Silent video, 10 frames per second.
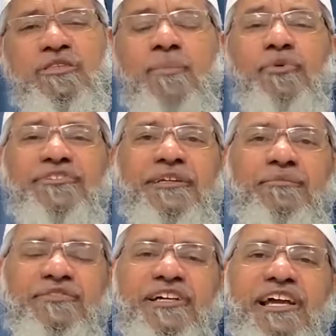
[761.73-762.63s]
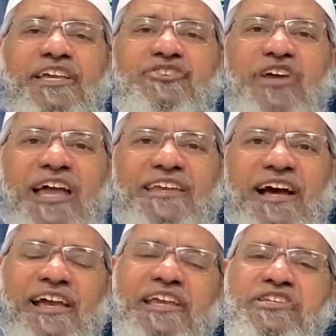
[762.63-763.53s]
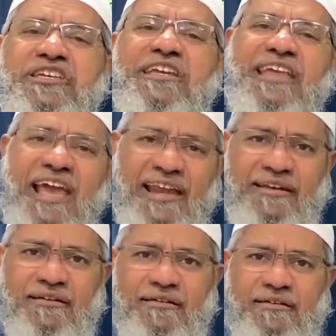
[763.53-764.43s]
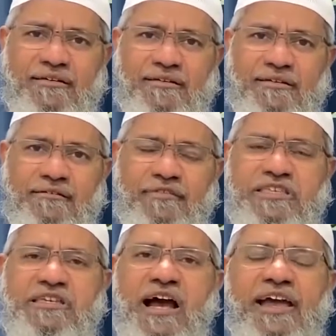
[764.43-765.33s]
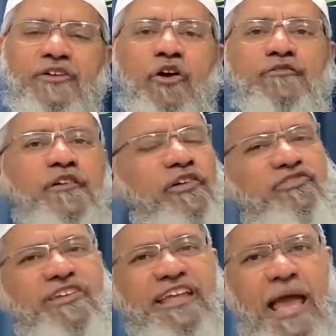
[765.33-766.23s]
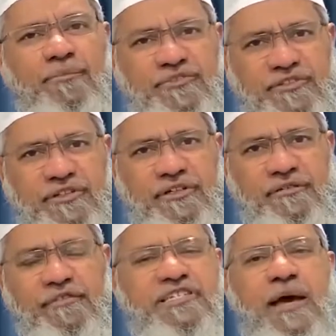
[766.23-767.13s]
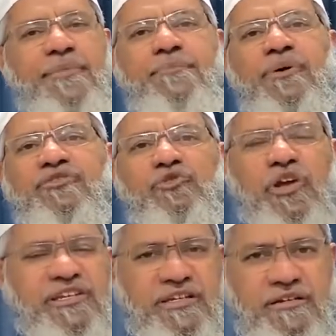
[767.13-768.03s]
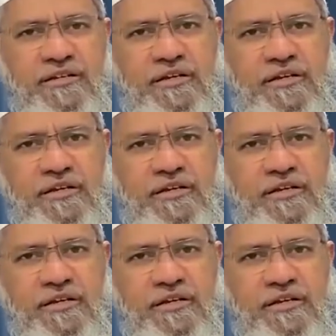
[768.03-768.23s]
the Muslims in China, in Xinjiang, who are in concentration camps, who have been persecuted,